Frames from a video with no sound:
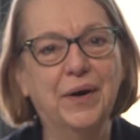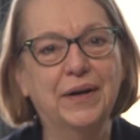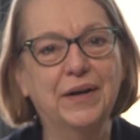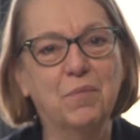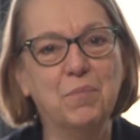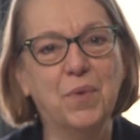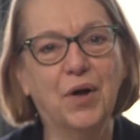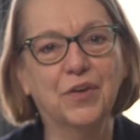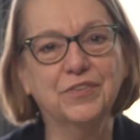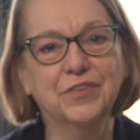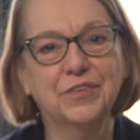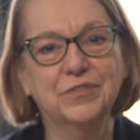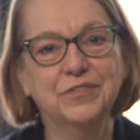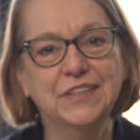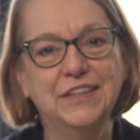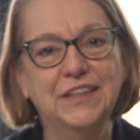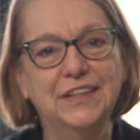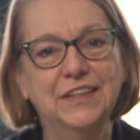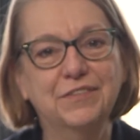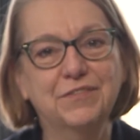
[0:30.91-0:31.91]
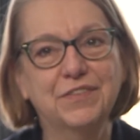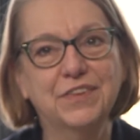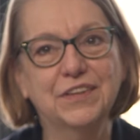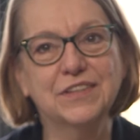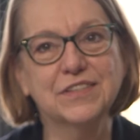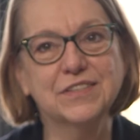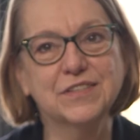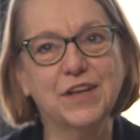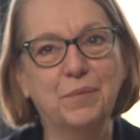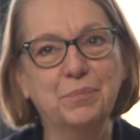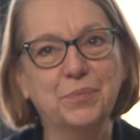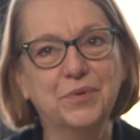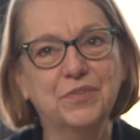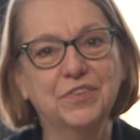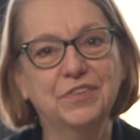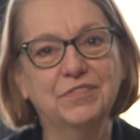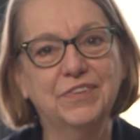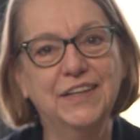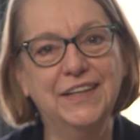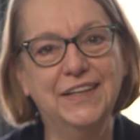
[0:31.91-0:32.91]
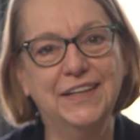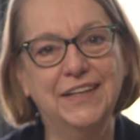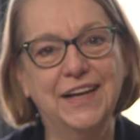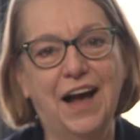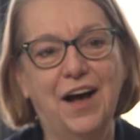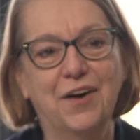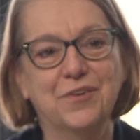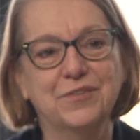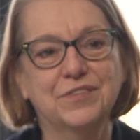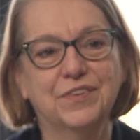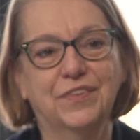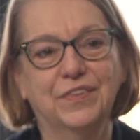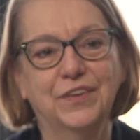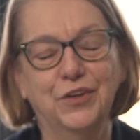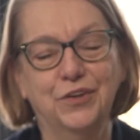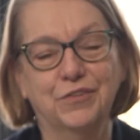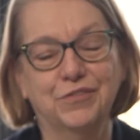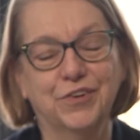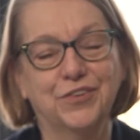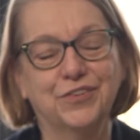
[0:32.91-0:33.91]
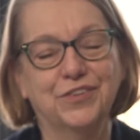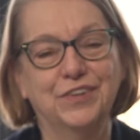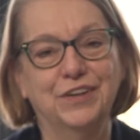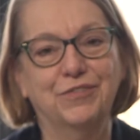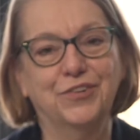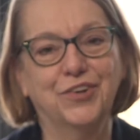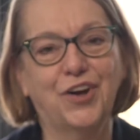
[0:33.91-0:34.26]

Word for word: and I'm also dean of the Disciples Divinity House at the University of